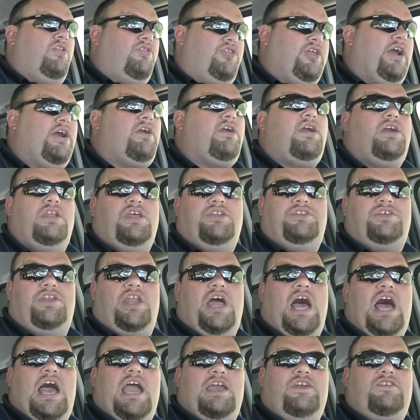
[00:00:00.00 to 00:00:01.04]
they're going to
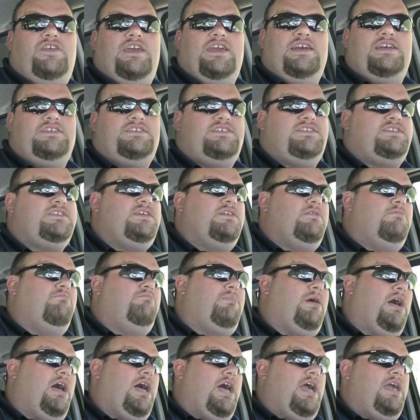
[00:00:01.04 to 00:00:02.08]
deny this,
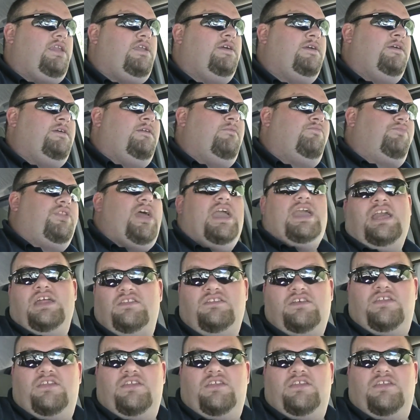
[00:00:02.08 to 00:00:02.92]
but they can